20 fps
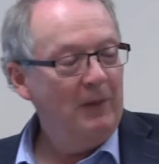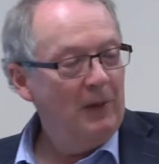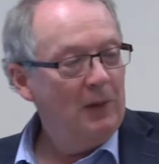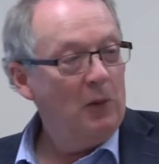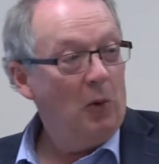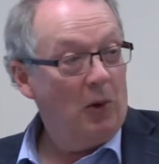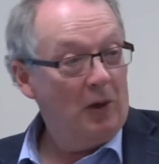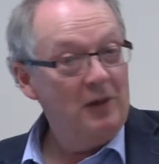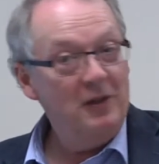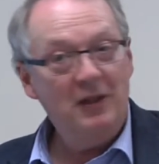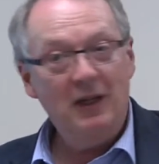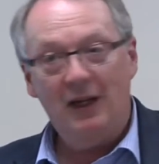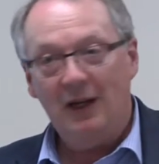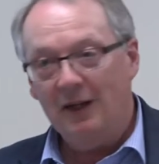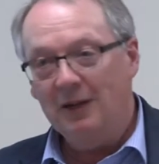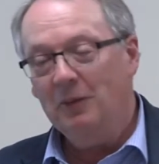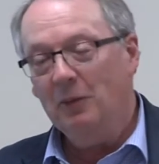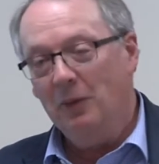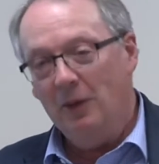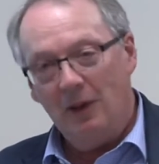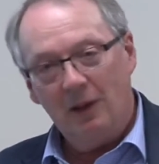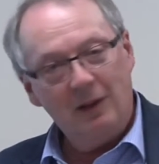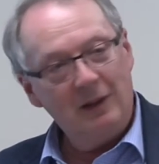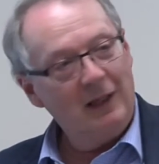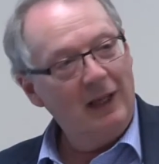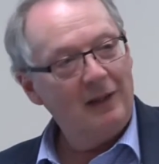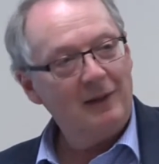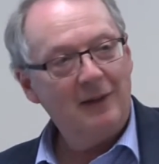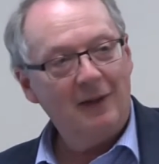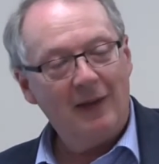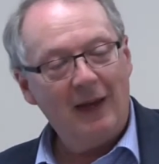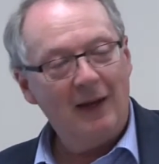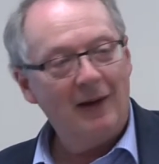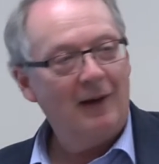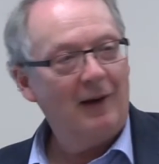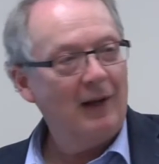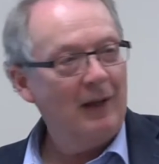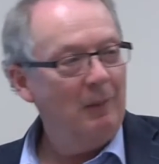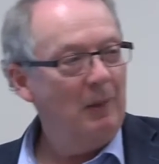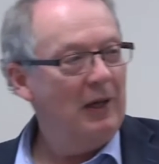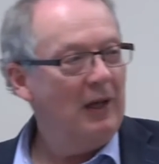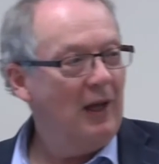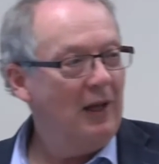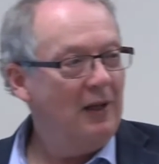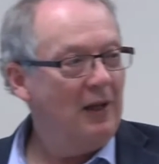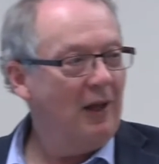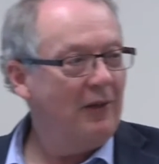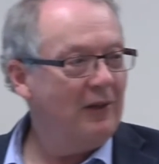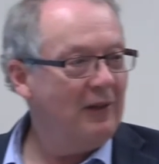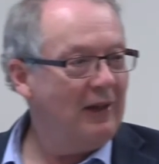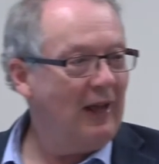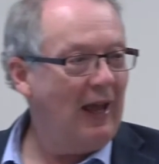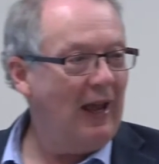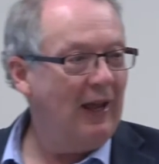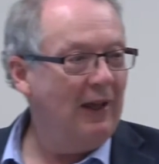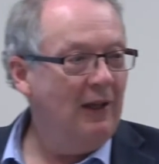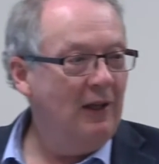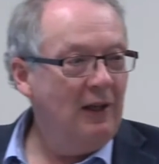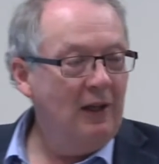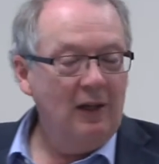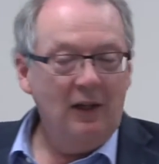Or did. We'll get to that argument another day.